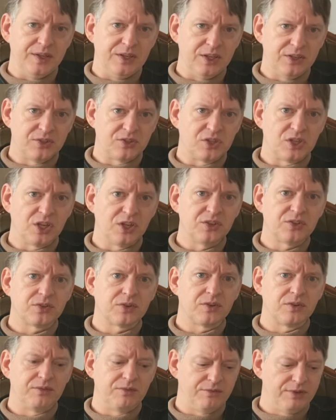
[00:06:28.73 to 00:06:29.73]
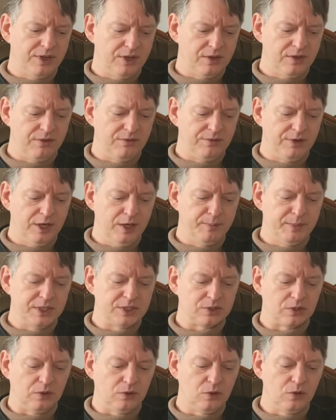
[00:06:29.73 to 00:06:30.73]
this does very, very
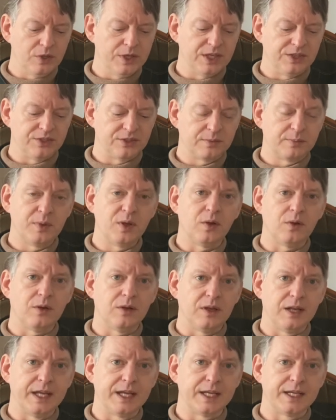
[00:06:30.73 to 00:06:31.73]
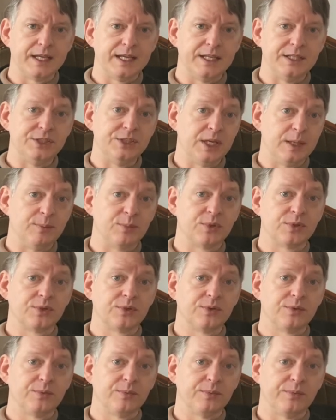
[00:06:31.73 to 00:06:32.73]
much look and smell like a James
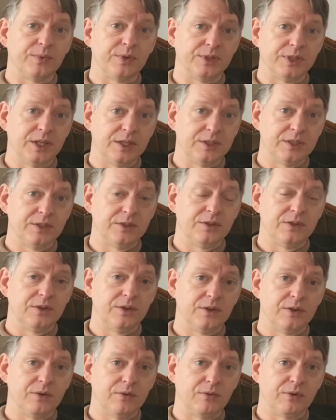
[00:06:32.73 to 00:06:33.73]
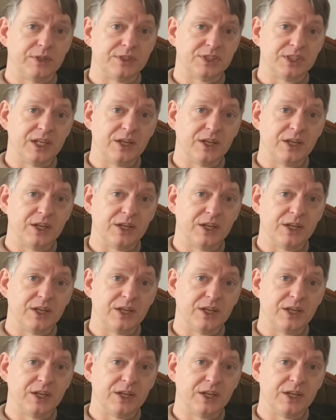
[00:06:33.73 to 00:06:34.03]
Montandon watch.